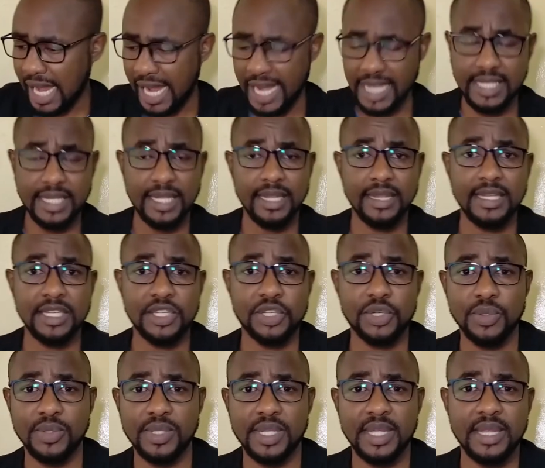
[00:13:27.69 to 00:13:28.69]
I sell these
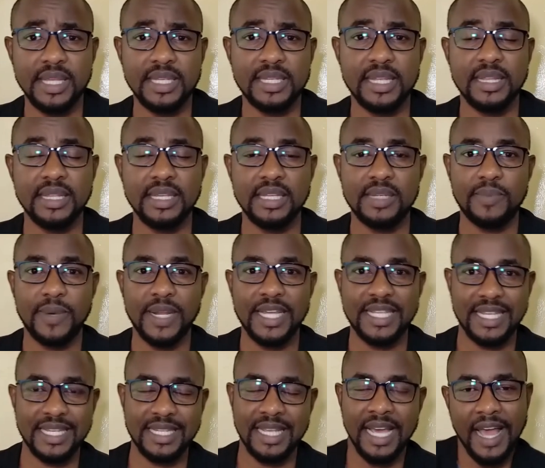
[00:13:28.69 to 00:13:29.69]
shoes in this and these
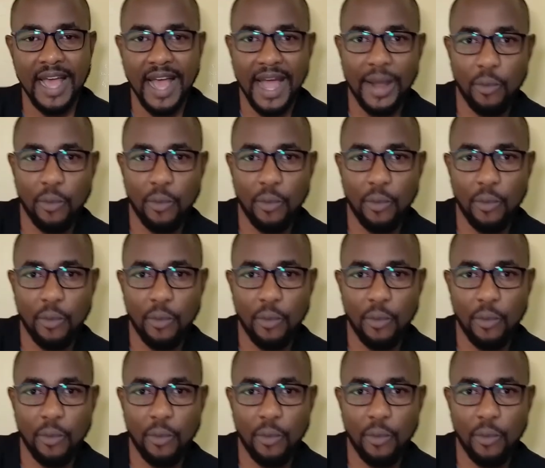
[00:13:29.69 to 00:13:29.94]
places.